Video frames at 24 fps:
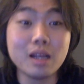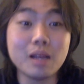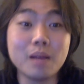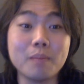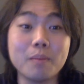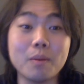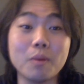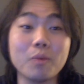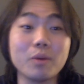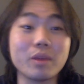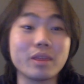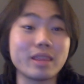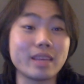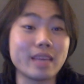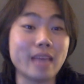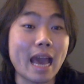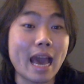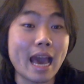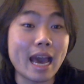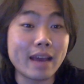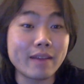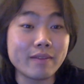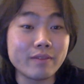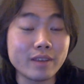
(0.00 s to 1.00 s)
but with the
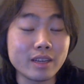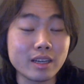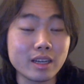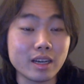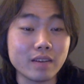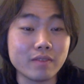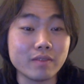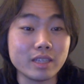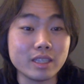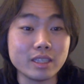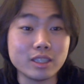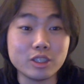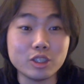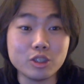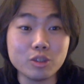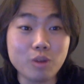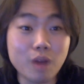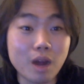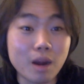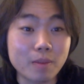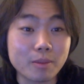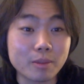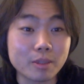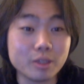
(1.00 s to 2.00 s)
advent of these
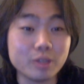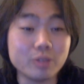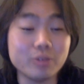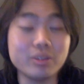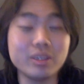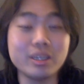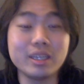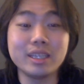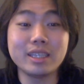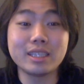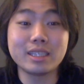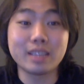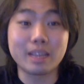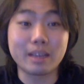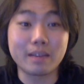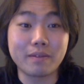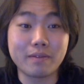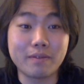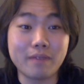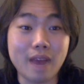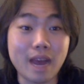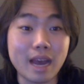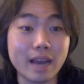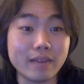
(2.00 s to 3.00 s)
new opportunities like
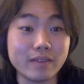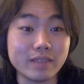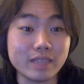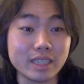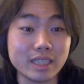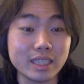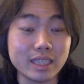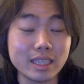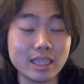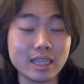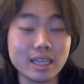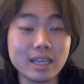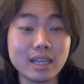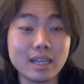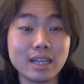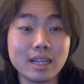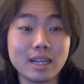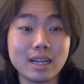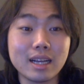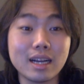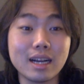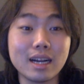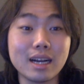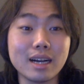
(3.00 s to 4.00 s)
5G,
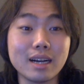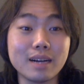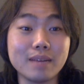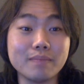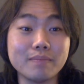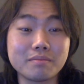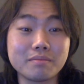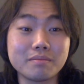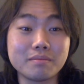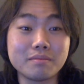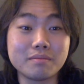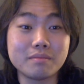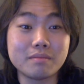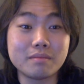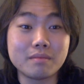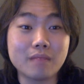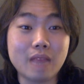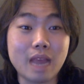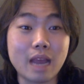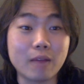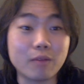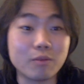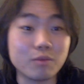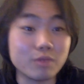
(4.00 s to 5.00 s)

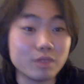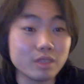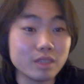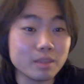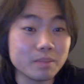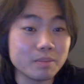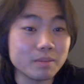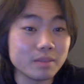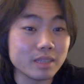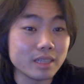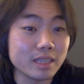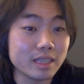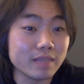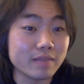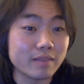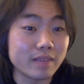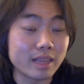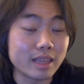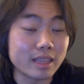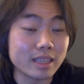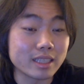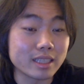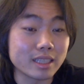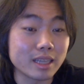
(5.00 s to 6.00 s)
I really believe
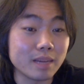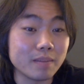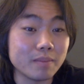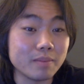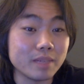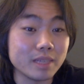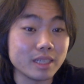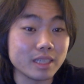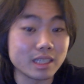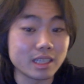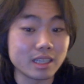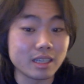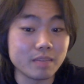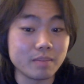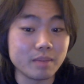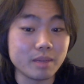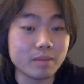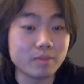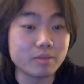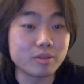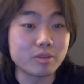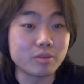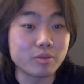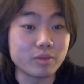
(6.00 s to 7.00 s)
that this company is going to
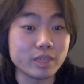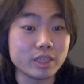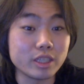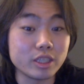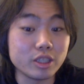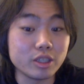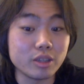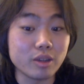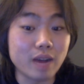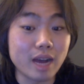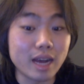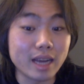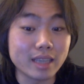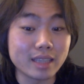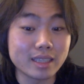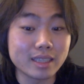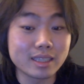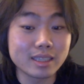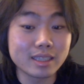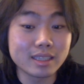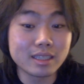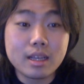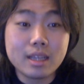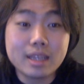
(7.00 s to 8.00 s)
be able to reach new
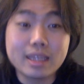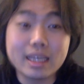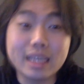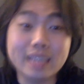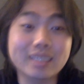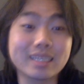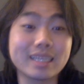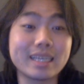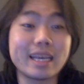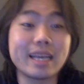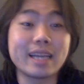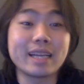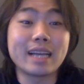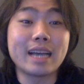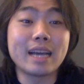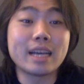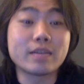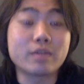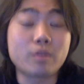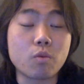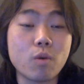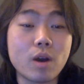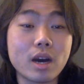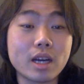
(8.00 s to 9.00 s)
heights. Thanks again,
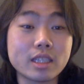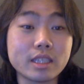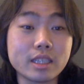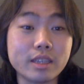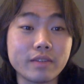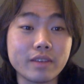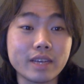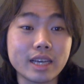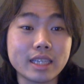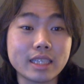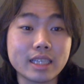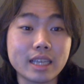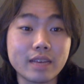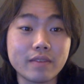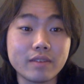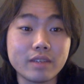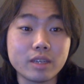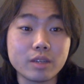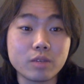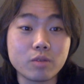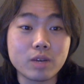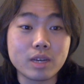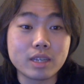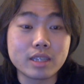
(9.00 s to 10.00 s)
guys, for watching. If you guys have
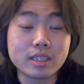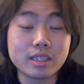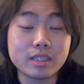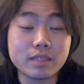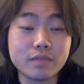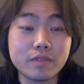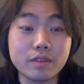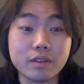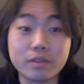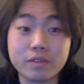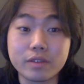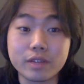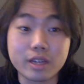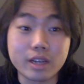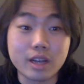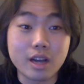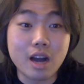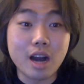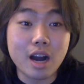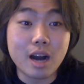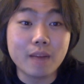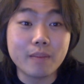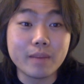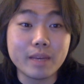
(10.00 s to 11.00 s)
any questions, feel free to
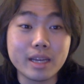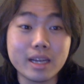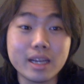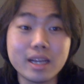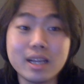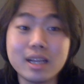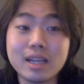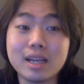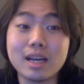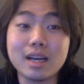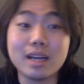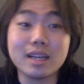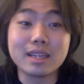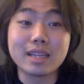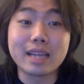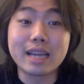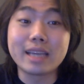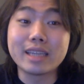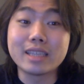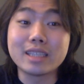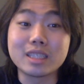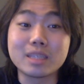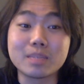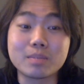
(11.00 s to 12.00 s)
comment,
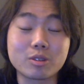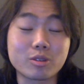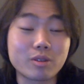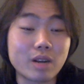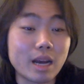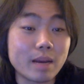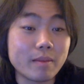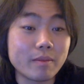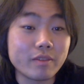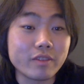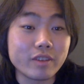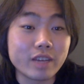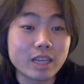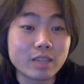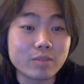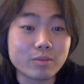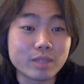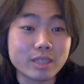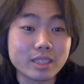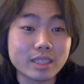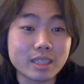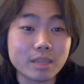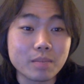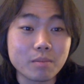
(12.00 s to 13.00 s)
like, and subscribe if you guys
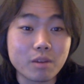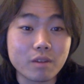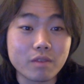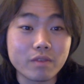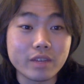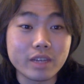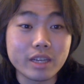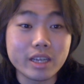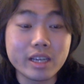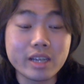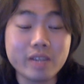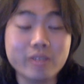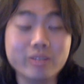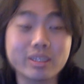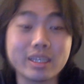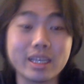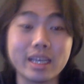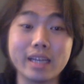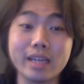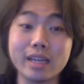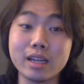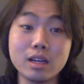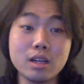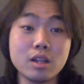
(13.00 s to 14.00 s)
want to see more videos,
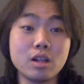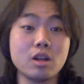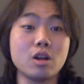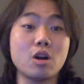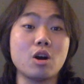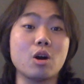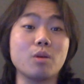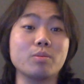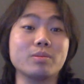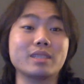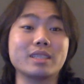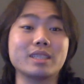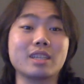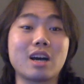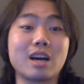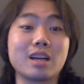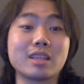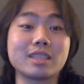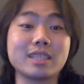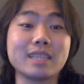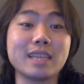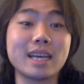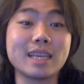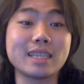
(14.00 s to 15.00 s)
and hope to
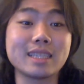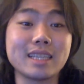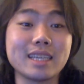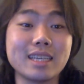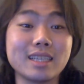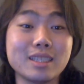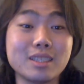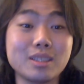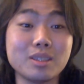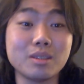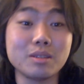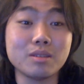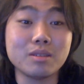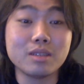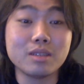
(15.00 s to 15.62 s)
talk to you guys again soon.